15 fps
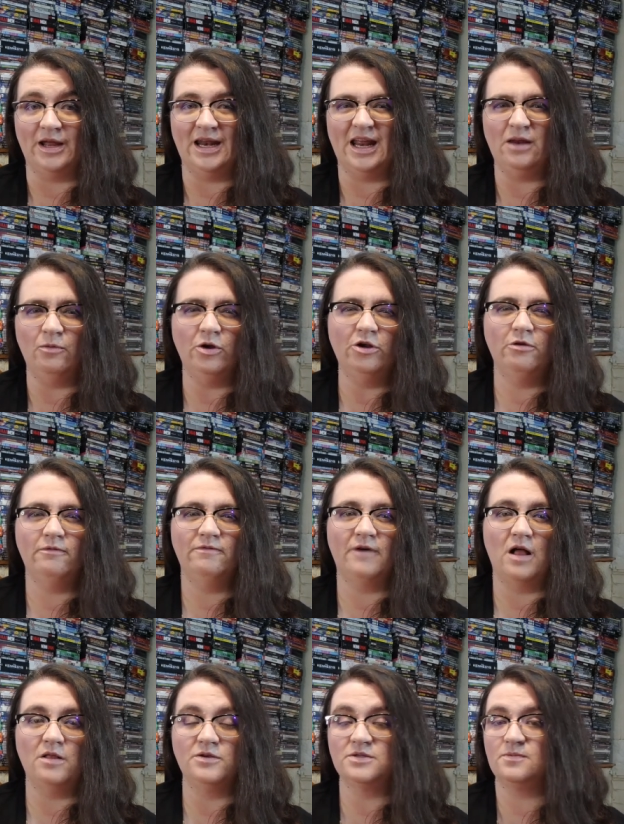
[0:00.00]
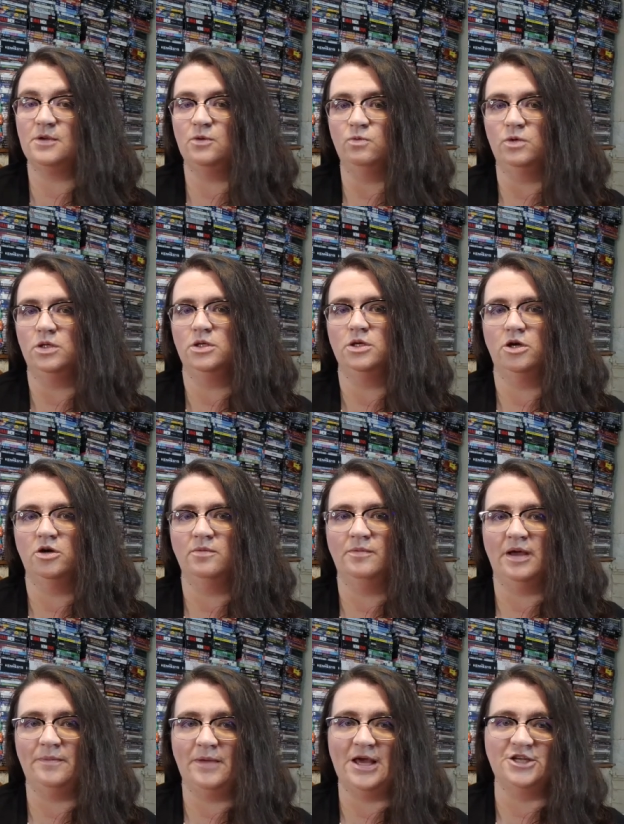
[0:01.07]
and anyone who follows me will know
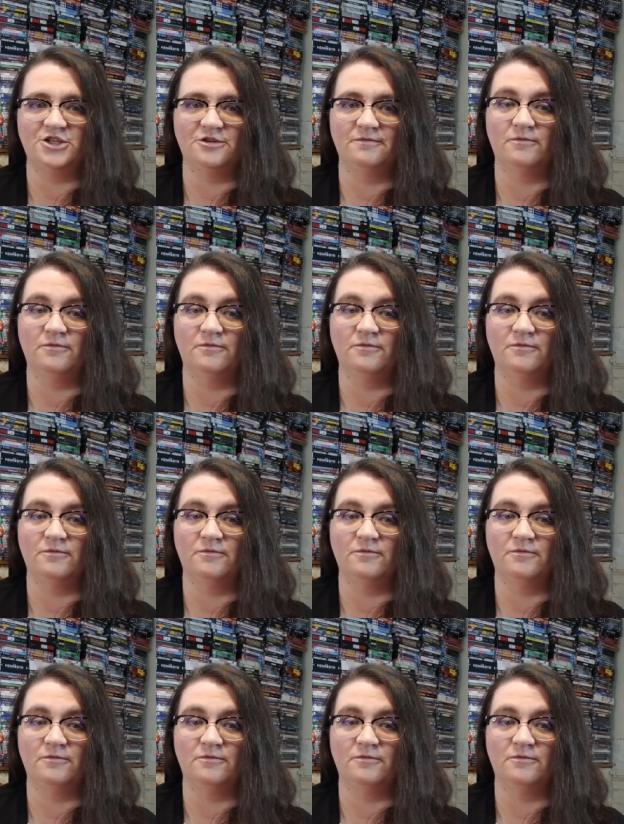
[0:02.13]
my penchant